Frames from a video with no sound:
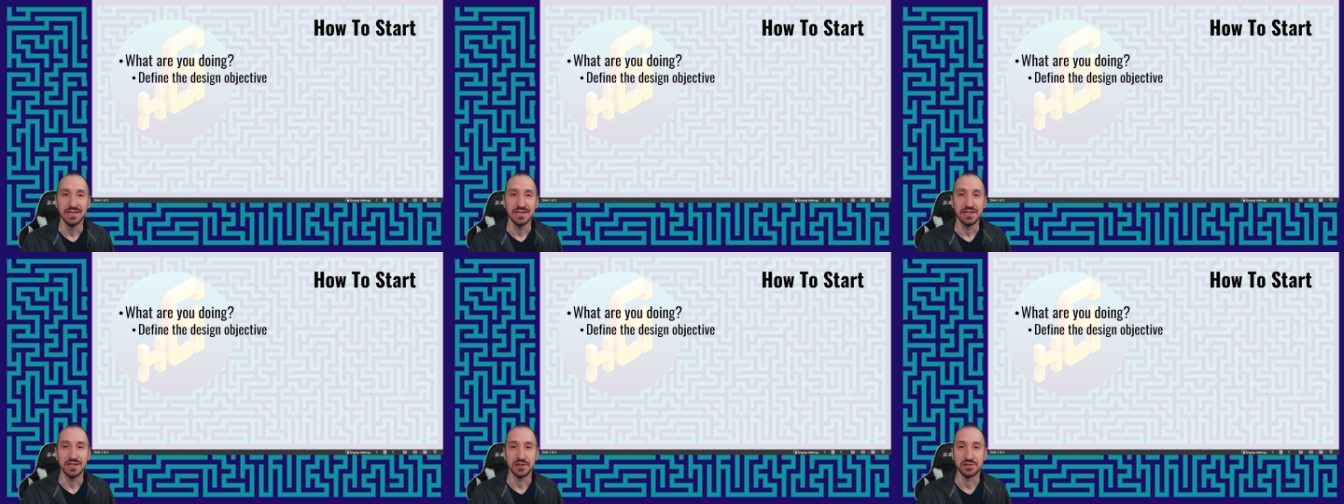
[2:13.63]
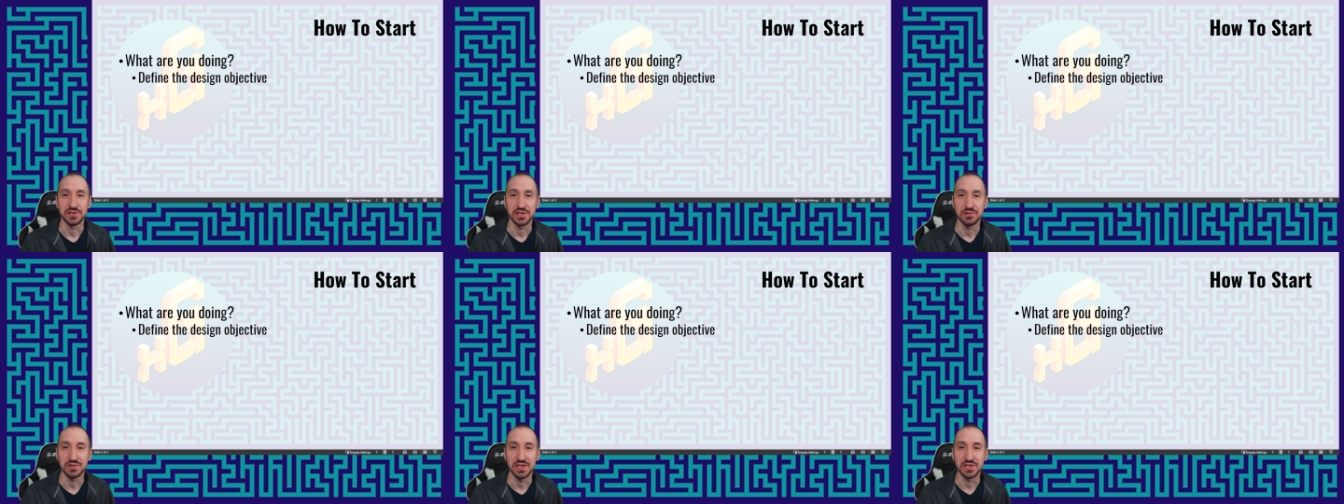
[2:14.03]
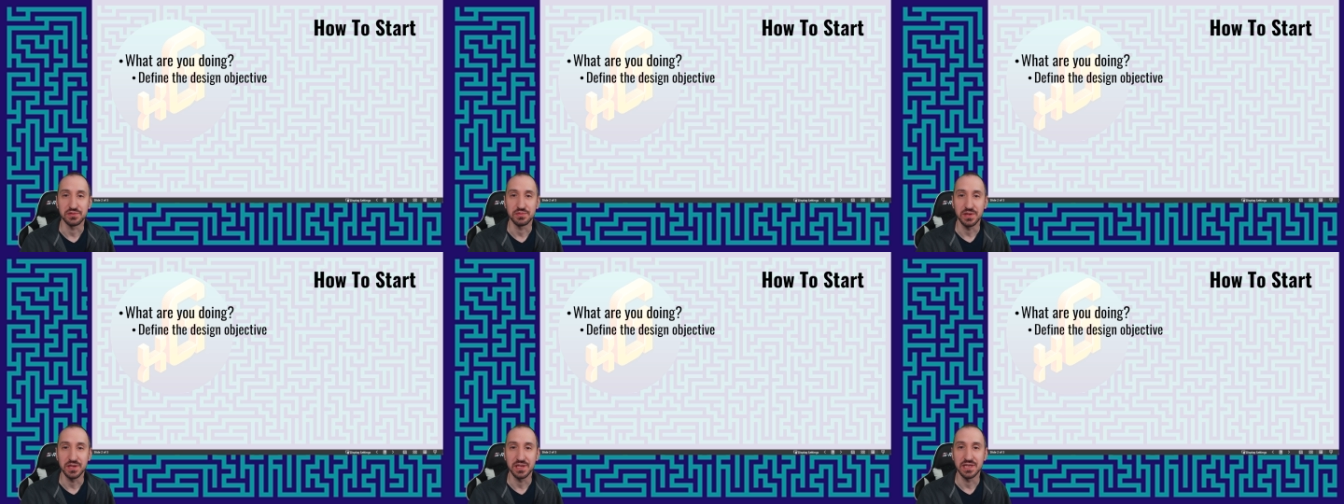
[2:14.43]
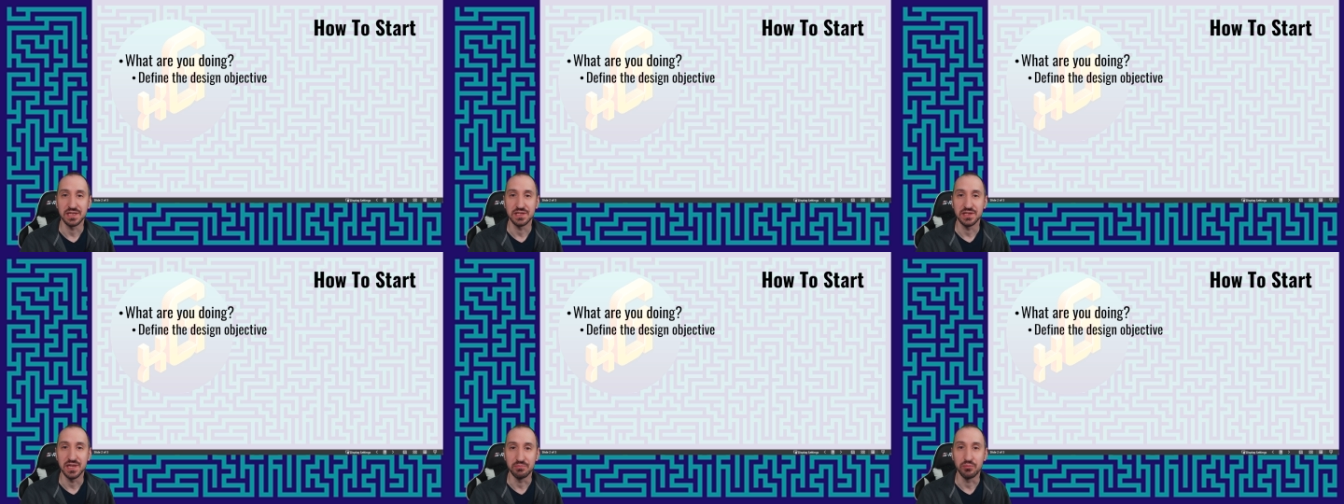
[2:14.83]
You know, so it's really
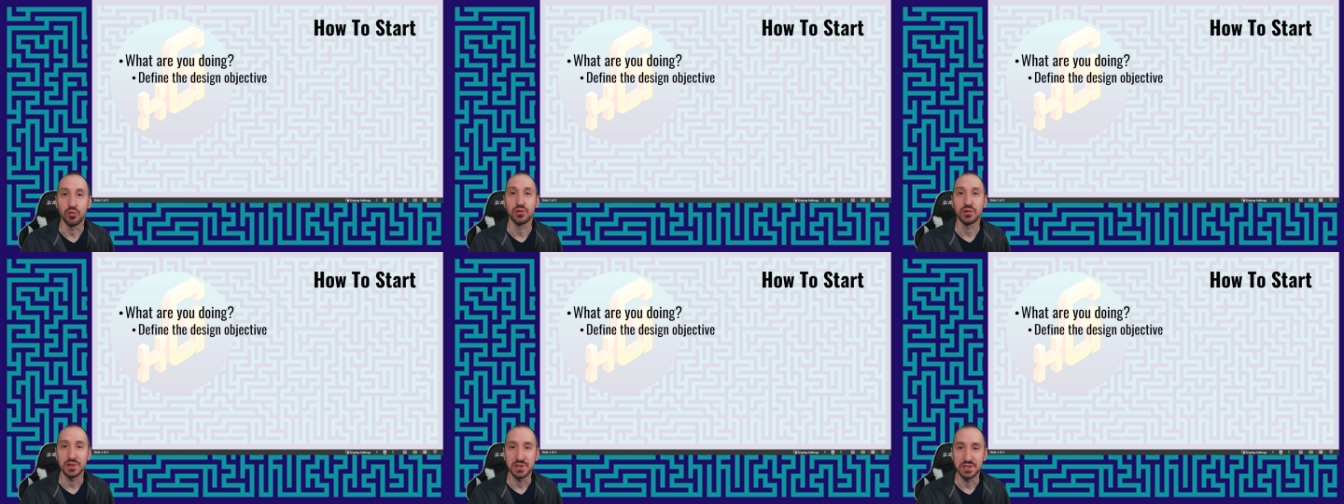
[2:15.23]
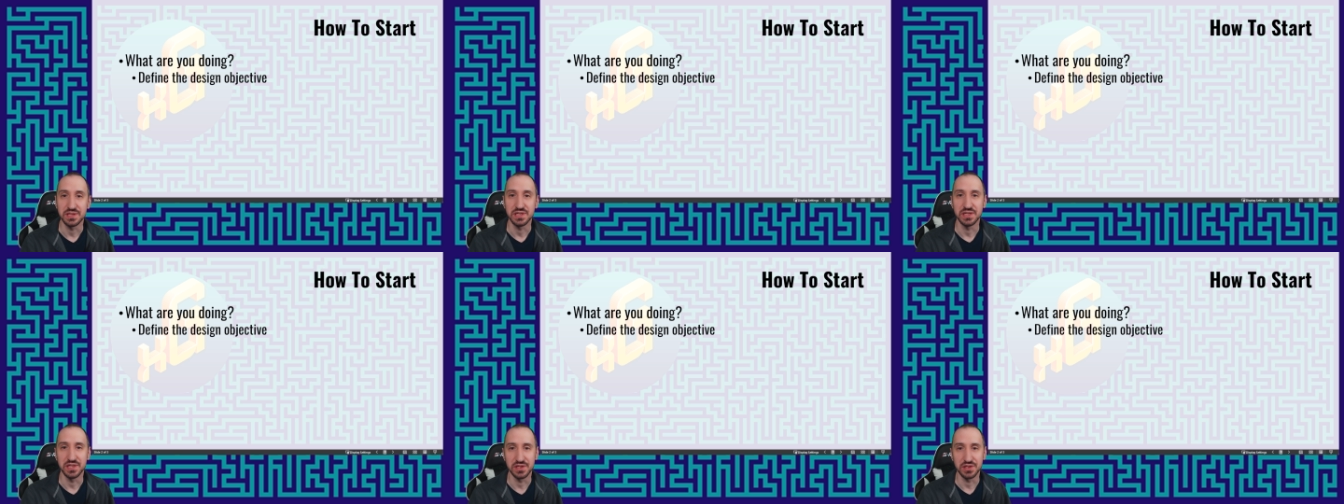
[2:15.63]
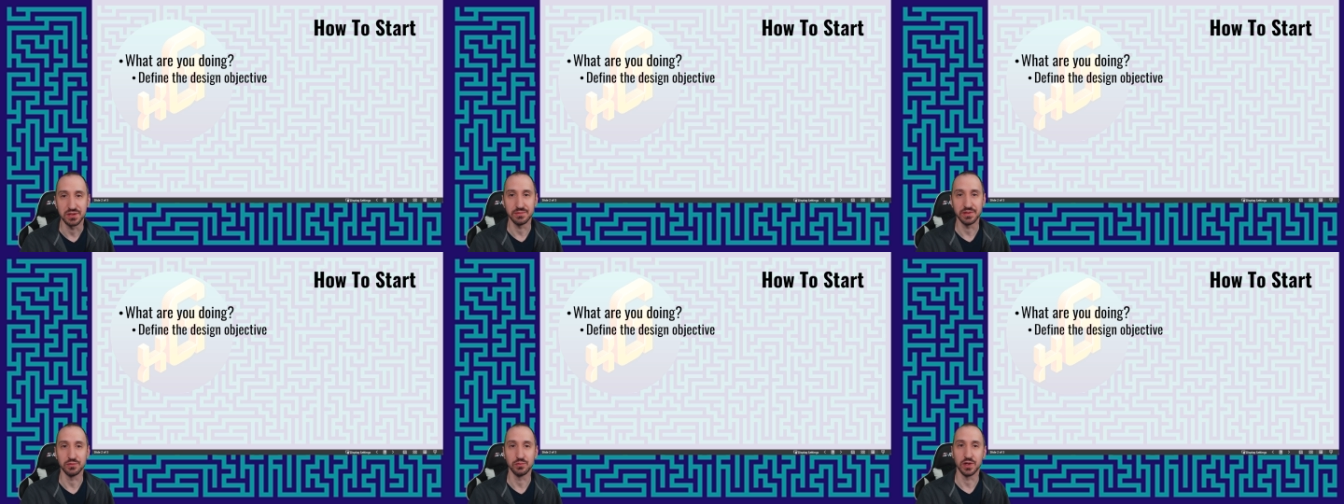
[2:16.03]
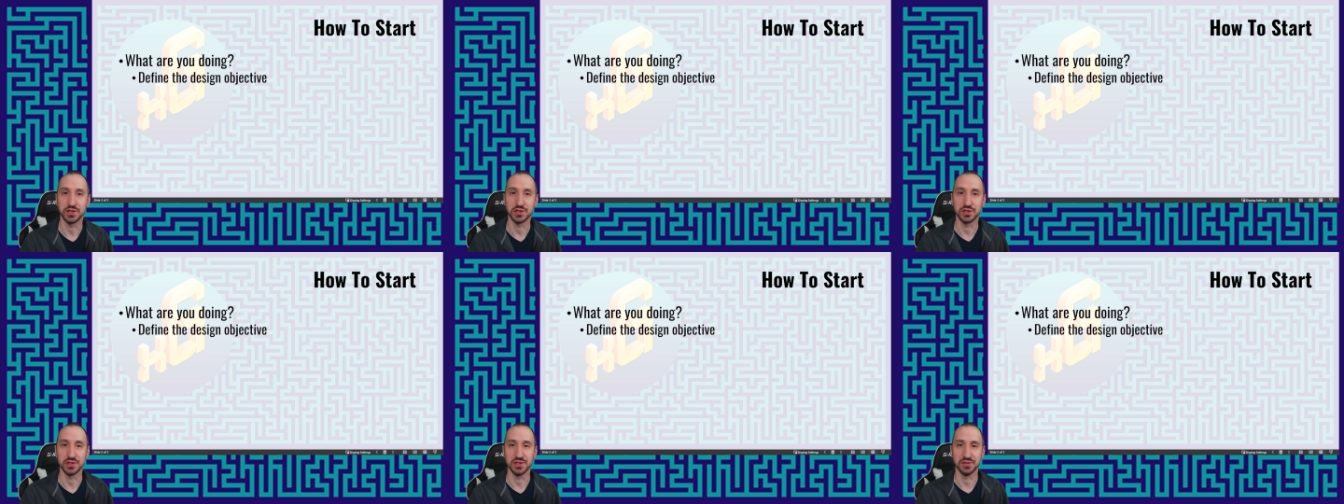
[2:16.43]
important to determine
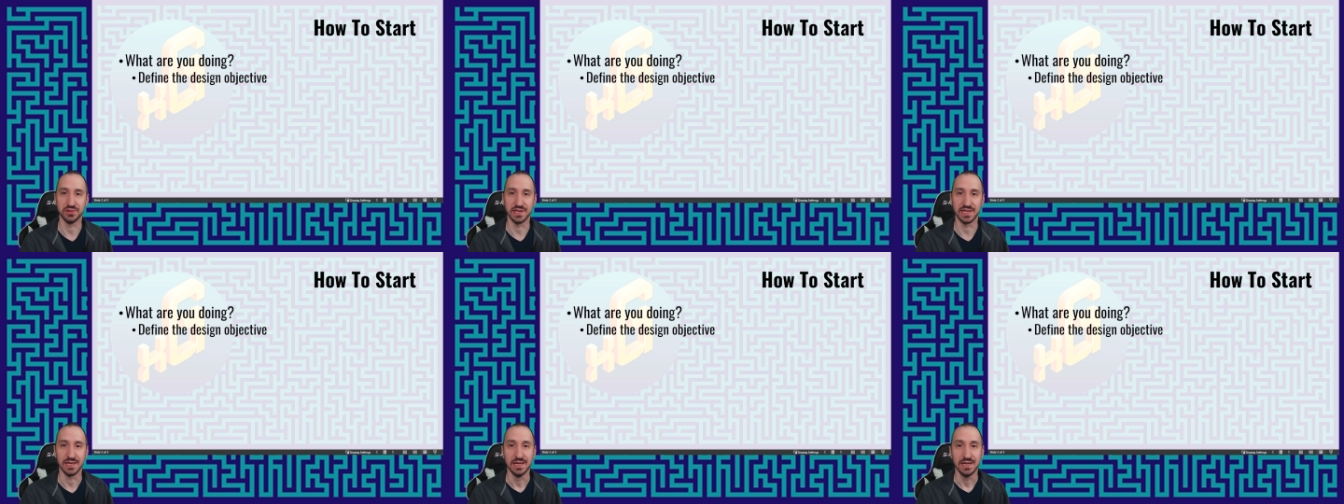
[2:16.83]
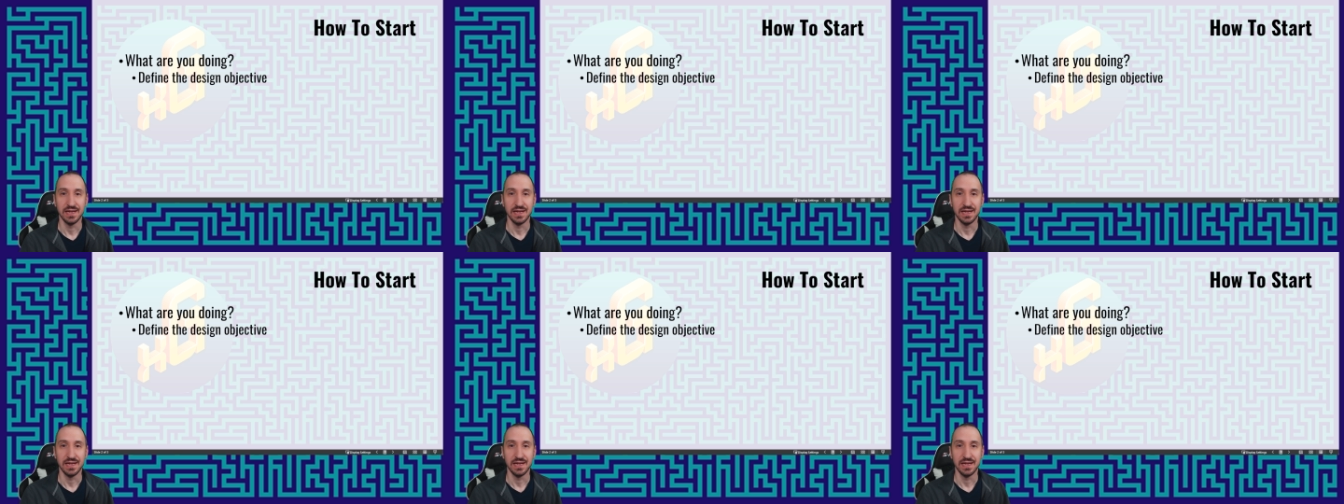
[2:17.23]
what you're doing.